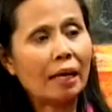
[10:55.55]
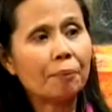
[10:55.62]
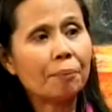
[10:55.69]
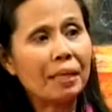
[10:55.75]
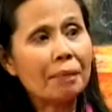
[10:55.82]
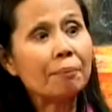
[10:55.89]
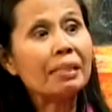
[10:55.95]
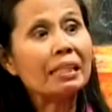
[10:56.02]

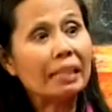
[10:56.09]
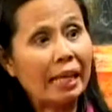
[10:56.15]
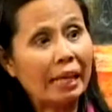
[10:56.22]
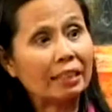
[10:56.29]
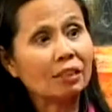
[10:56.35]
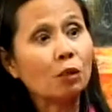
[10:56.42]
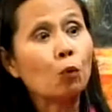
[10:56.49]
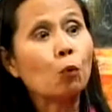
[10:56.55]

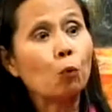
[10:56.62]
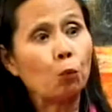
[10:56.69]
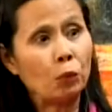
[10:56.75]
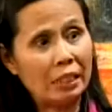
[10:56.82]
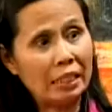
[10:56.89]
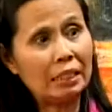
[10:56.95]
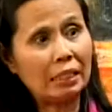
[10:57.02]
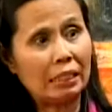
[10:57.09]
baby-led
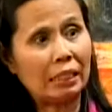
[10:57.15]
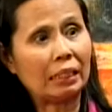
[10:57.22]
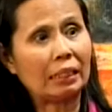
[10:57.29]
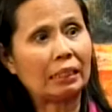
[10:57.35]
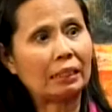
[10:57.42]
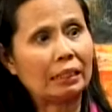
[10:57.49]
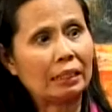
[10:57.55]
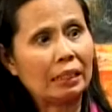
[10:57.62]
weaning.
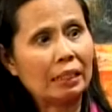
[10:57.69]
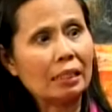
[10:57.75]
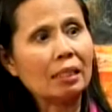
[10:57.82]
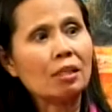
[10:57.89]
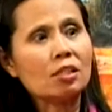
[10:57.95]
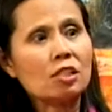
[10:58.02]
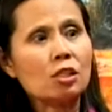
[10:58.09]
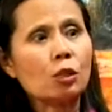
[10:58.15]

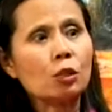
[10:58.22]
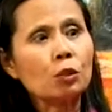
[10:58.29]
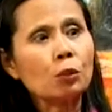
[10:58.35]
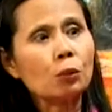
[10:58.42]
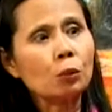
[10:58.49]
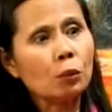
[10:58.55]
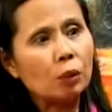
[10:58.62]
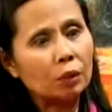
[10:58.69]
So
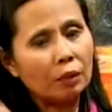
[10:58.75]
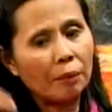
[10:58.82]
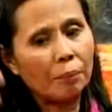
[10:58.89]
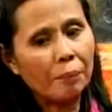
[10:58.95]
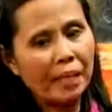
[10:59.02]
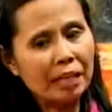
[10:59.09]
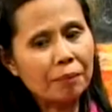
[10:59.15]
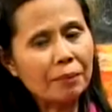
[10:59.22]
the
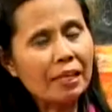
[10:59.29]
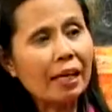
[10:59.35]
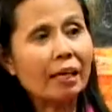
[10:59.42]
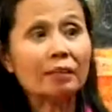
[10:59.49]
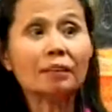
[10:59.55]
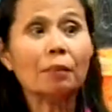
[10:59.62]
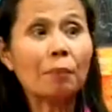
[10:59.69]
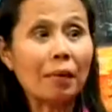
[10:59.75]
baby
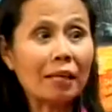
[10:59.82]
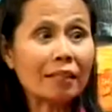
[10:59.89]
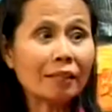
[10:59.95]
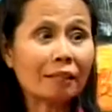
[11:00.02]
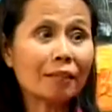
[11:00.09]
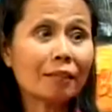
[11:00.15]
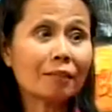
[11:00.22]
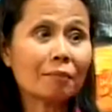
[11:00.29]
and the
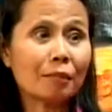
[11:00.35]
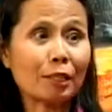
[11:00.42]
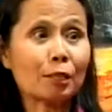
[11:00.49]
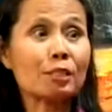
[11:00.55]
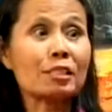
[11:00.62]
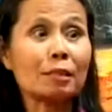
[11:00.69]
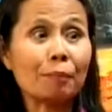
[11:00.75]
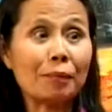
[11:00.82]
mother,
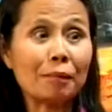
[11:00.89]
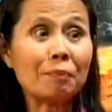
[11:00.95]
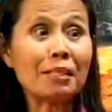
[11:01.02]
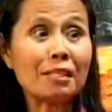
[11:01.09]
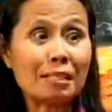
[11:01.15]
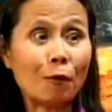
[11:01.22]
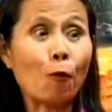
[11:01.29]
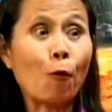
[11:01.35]
because the baby
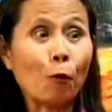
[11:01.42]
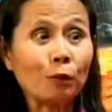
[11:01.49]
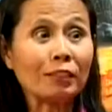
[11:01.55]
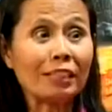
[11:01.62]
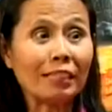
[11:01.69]
is now old